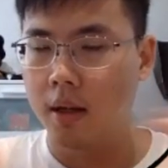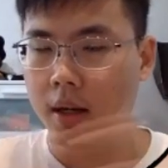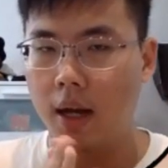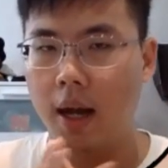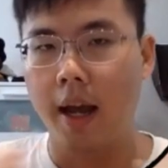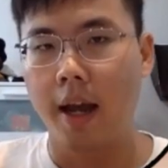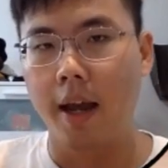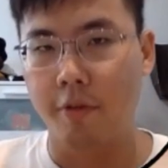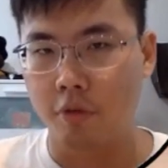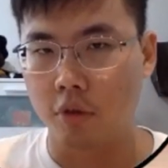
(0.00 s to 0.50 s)

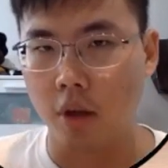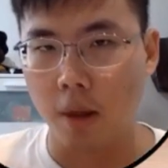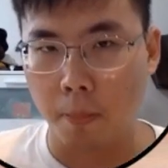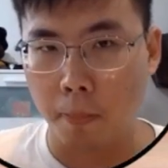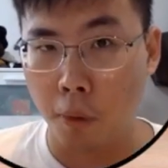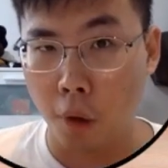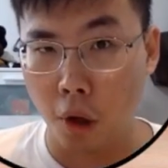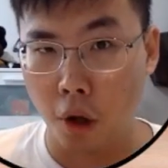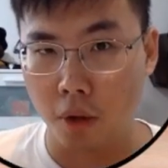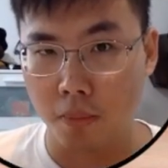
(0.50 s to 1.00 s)
I have to
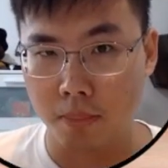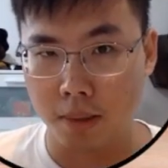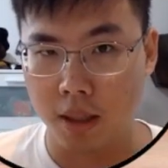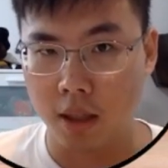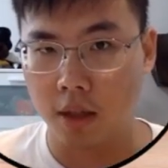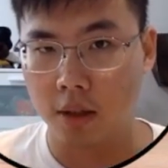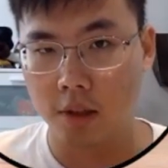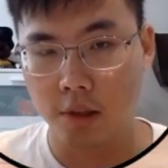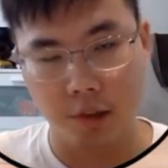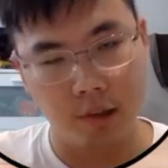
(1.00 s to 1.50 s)
applaud,
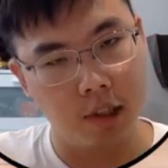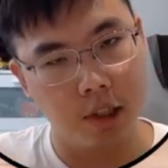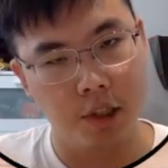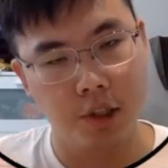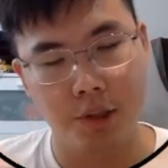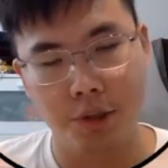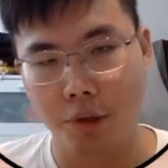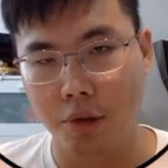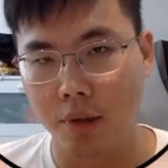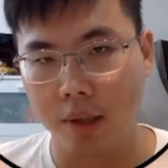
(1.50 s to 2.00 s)
because this
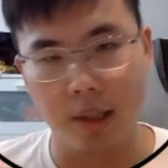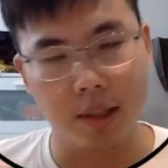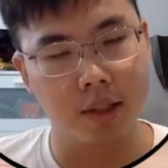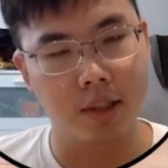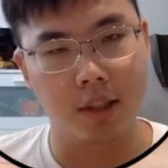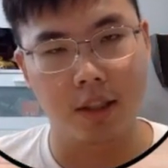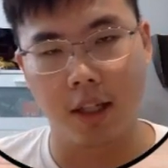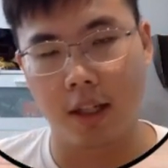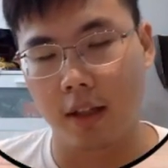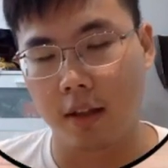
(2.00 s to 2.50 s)
show is
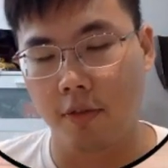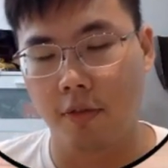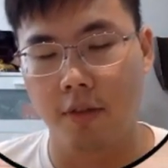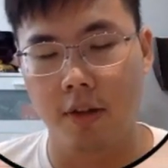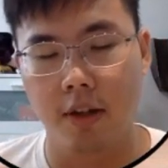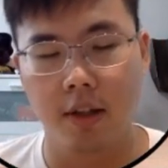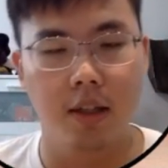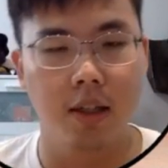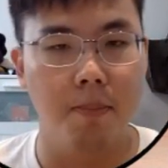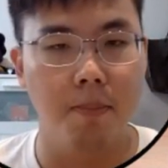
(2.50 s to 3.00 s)

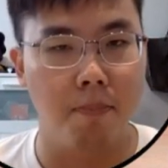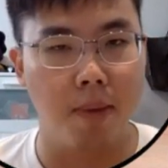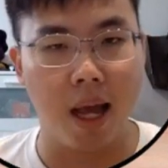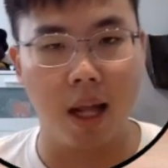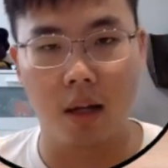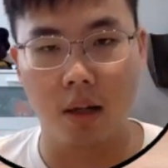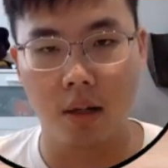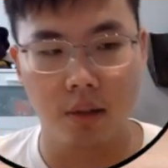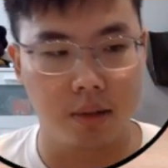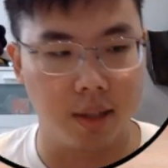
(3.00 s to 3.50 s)
significantly
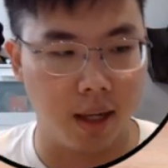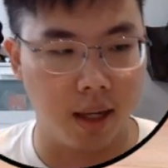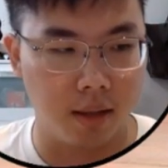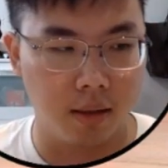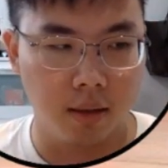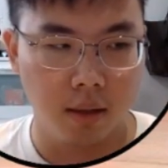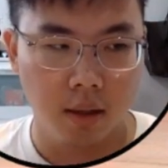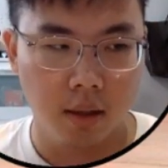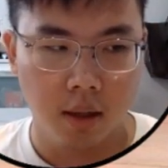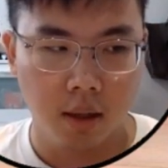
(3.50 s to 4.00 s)
better than
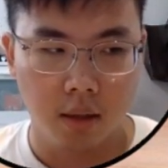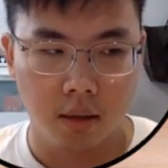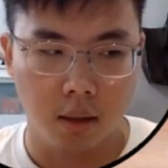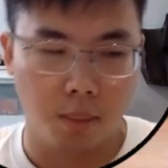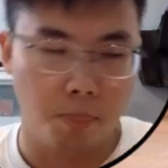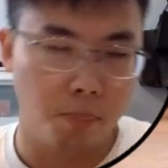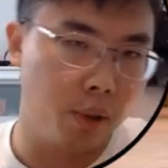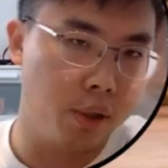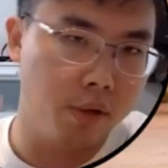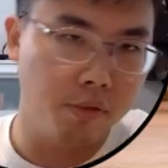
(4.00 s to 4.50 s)
the
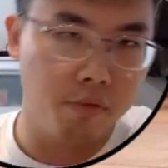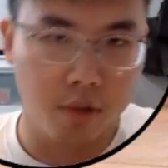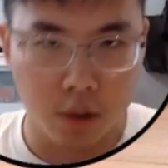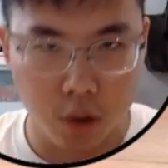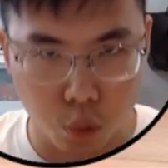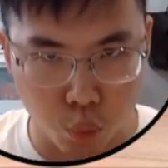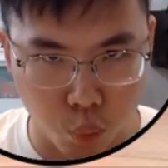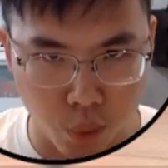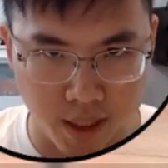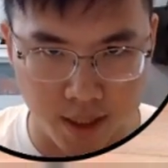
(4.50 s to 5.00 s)

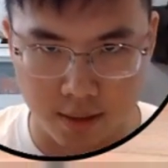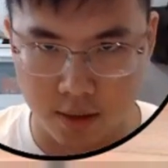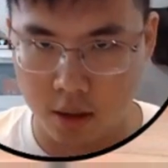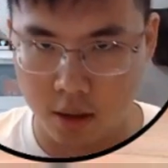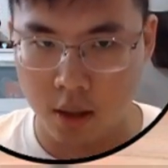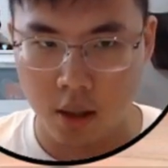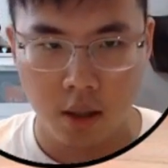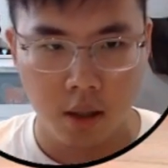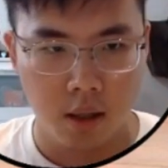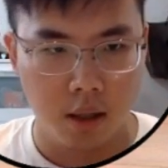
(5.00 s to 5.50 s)
previous weeks,
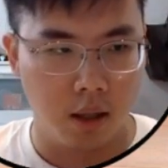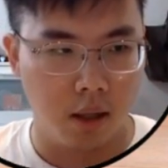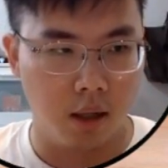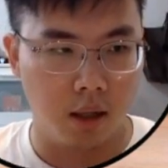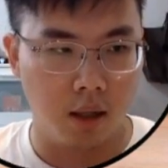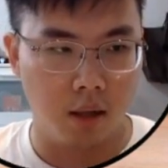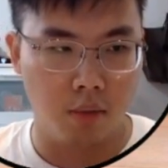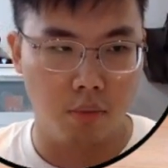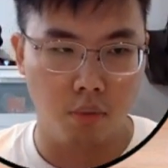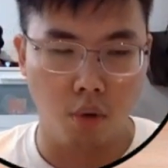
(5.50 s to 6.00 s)

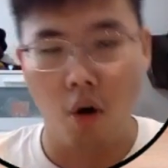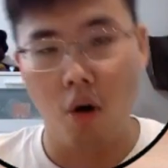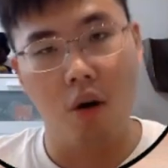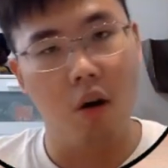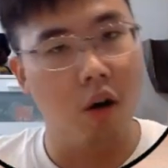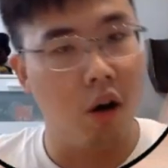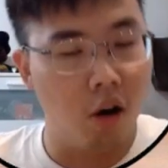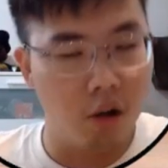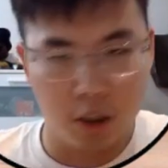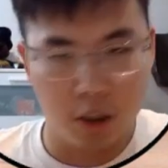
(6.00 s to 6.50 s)
Raw
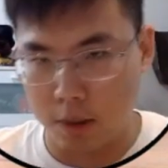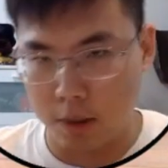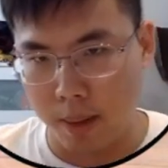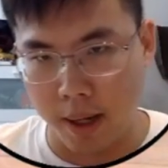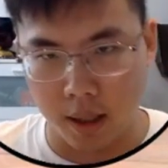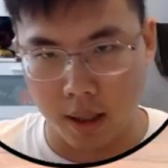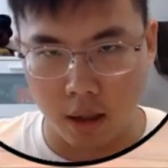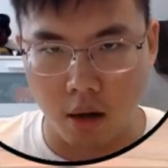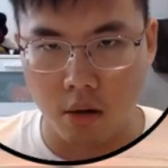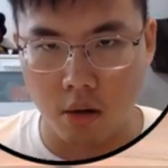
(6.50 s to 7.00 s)
or
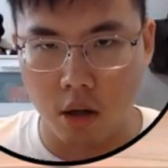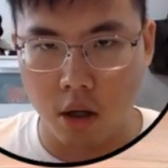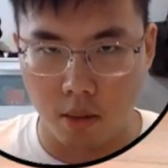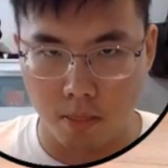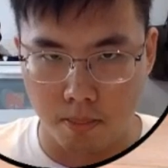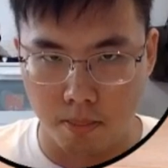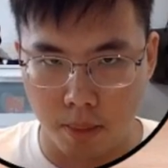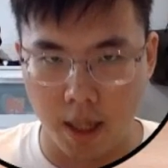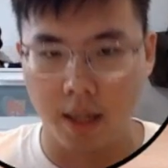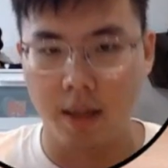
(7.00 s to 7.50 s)
SmackDown
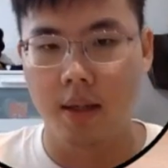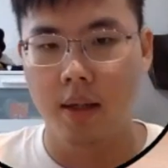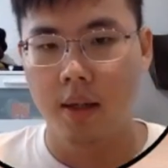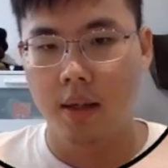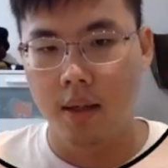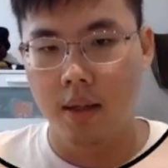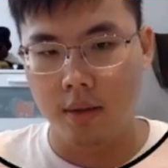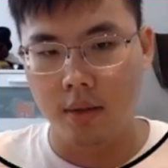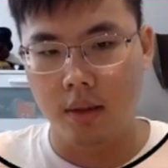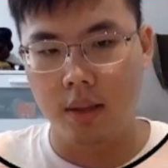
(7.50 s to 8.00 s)
combined.
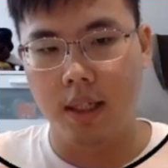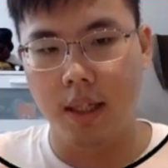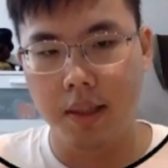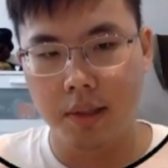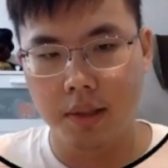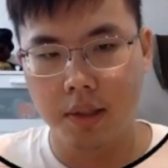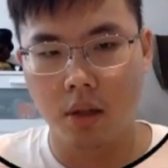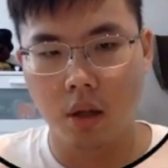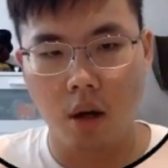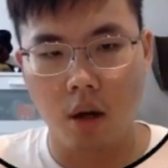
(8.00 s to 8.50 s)

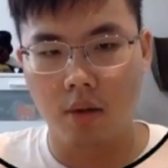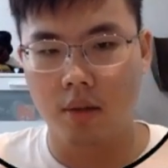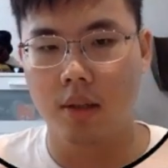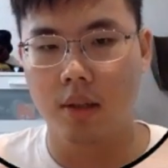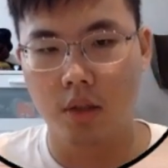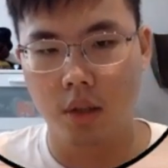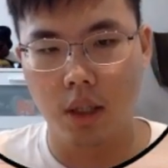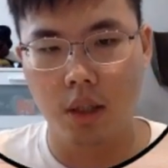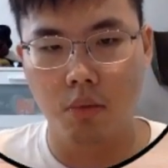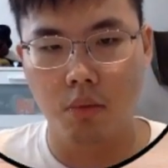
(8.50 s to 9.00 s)
This
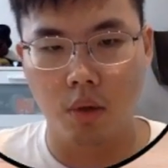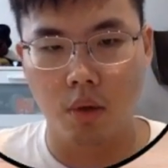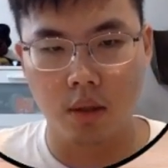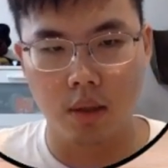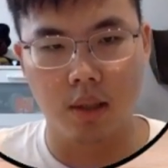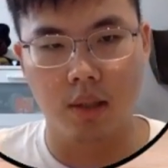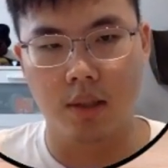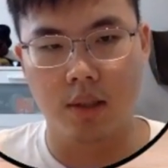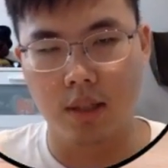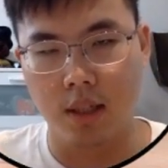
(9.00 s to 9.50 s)
honestly was
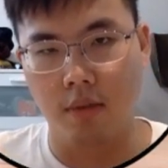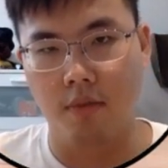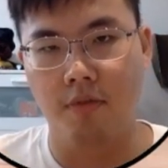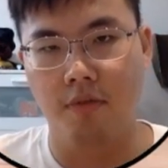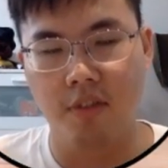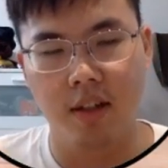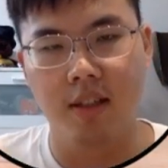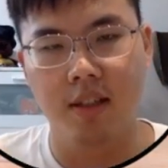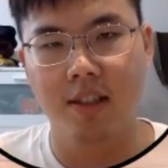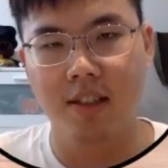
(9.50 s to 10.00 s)
a
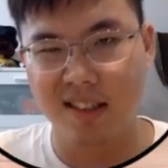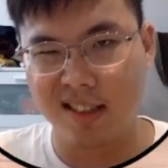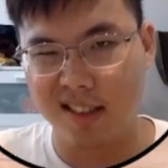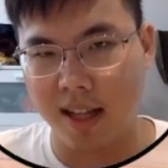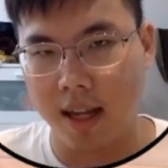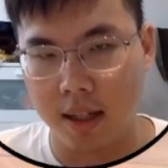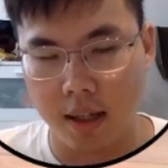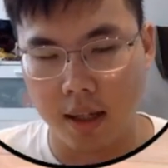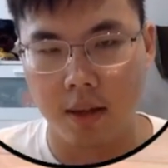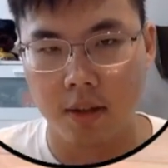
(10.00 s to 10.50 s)
significant
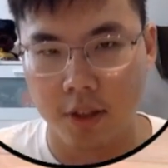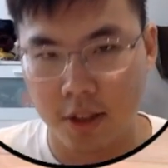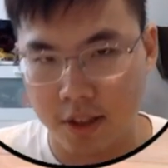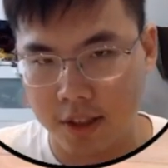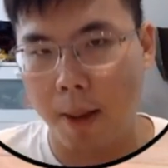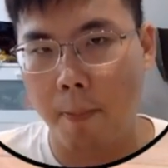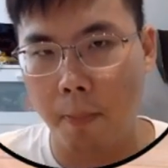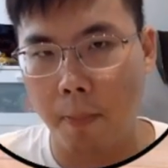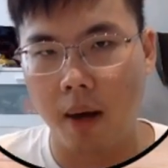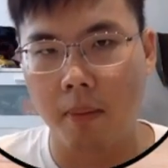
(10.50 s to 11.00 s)

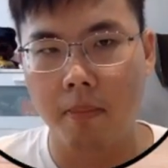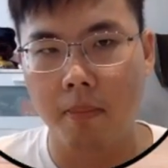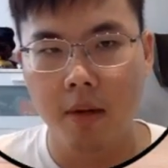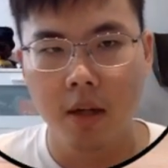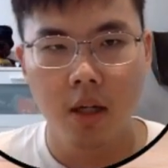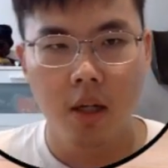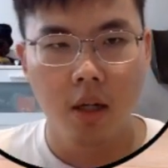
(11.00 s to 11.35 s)
step up